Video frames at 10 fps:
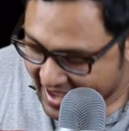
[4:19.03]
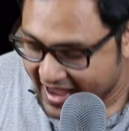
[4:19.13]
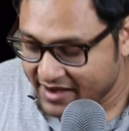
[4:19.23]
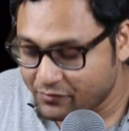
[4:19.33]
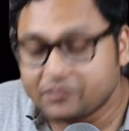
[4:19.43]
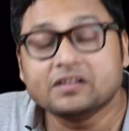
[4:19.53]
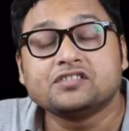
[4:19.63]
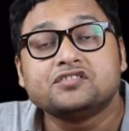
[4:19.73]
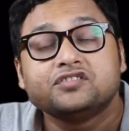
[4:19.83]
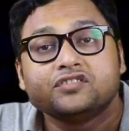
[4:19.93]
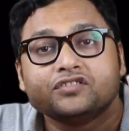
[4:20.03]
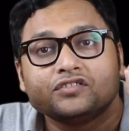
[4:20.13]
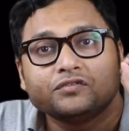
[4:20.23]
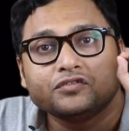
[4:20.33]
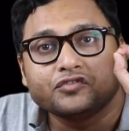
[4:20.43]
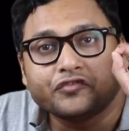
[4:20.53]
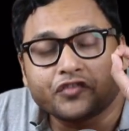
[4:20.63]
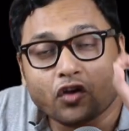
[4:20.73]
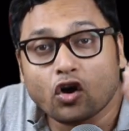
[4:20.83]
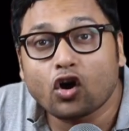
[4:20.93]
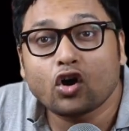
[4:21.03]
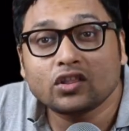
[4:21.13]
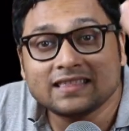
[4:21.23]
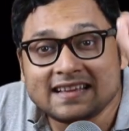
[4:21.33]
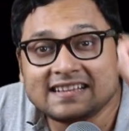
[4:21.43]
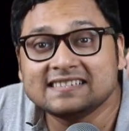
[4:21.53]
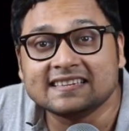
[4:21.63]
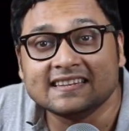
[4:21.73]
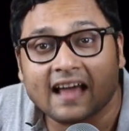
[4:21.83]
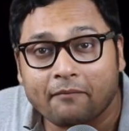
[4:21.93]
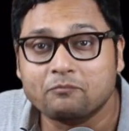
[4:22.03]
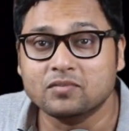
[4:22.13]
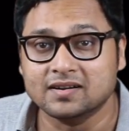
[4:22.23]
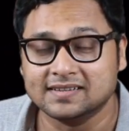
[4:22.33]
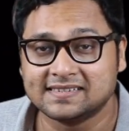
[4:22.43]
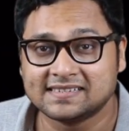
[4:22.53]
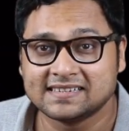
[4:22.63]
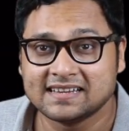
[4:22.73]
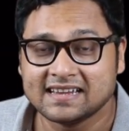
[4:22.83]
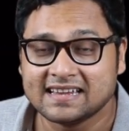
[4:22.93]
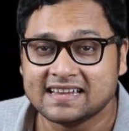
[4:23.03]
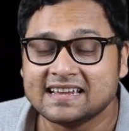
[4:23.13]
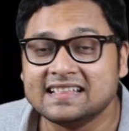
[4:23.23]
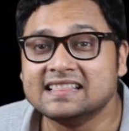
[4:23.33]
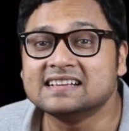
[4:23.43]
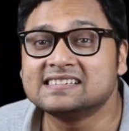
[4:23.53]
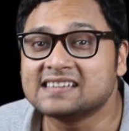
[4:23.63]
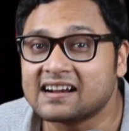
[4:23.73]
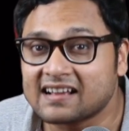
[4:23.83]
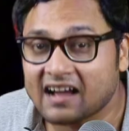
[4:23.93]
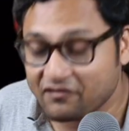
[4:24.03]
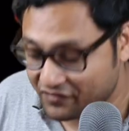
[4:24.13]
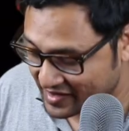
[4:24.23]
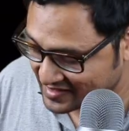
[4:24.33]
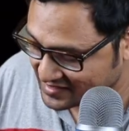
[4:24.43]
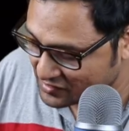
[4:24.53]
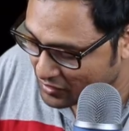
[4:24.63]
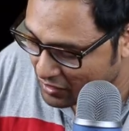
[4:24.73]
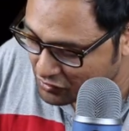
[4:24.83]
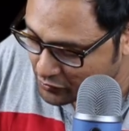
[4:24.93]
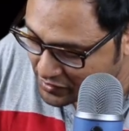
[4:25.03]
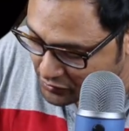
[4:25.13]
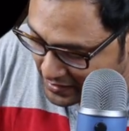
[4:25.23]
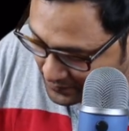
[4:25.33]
And we will draw these numbers in the circumference. So how do we do it?